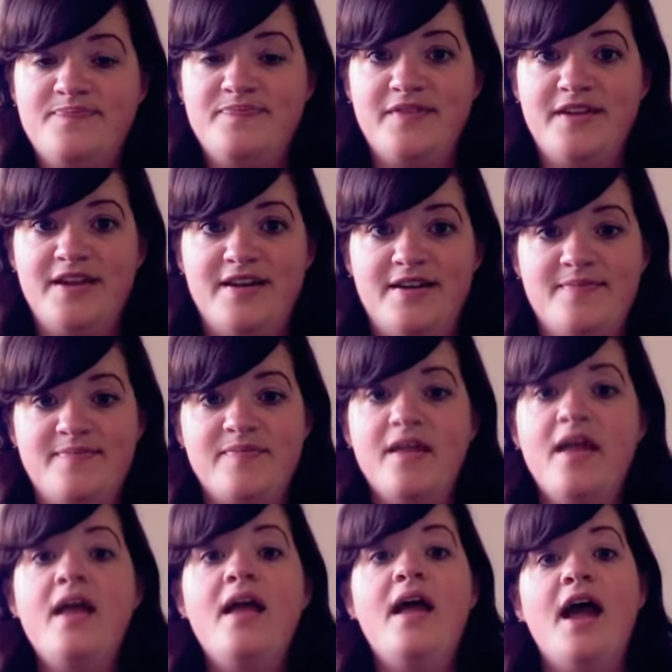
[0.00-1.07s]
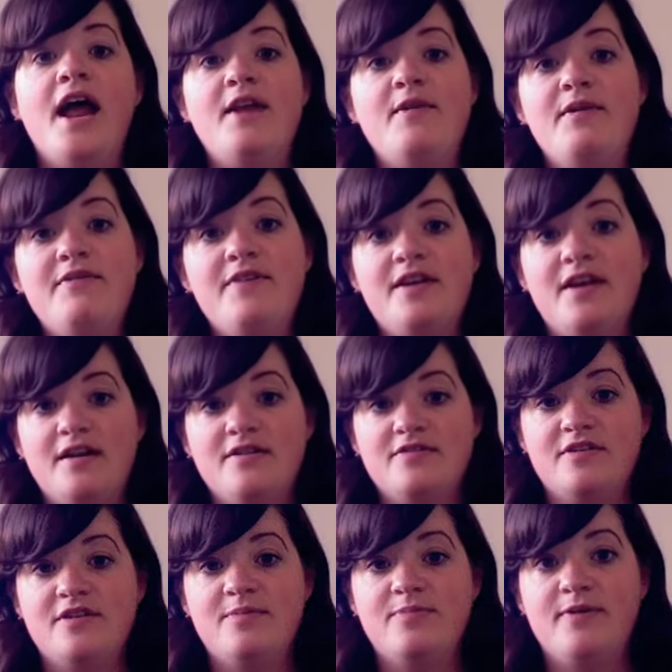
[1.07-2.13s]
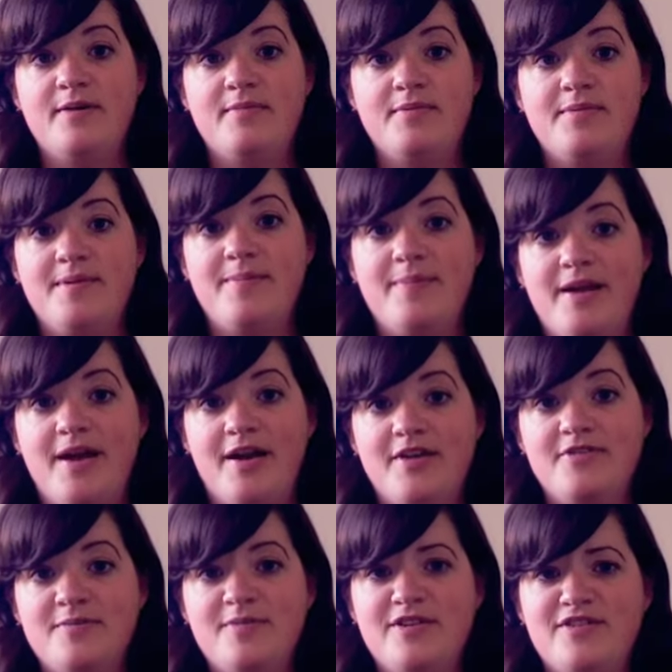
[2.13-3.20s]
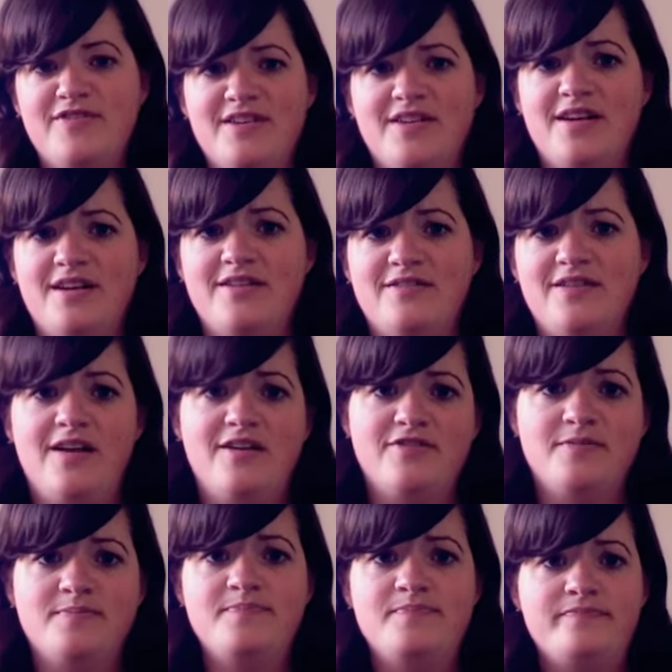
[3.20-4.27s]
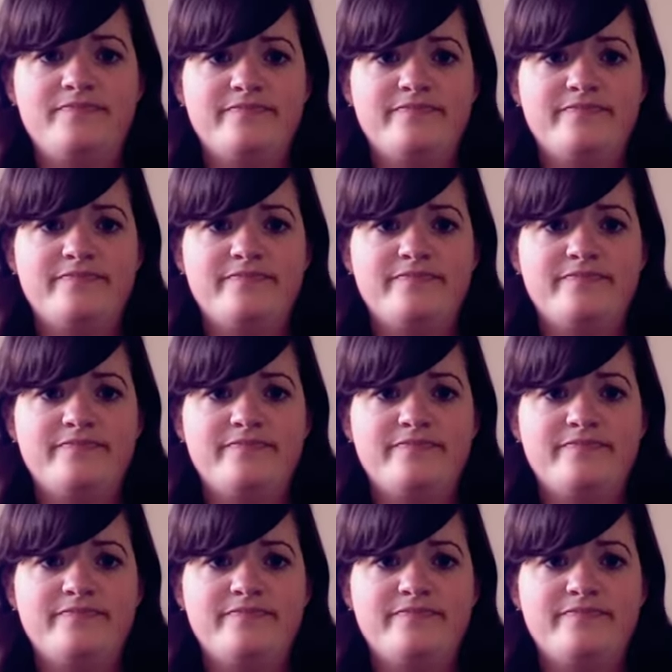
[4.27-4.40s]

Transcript: yeah. Anyway, VidCon's going to probably be awesome because VidCon is awesome.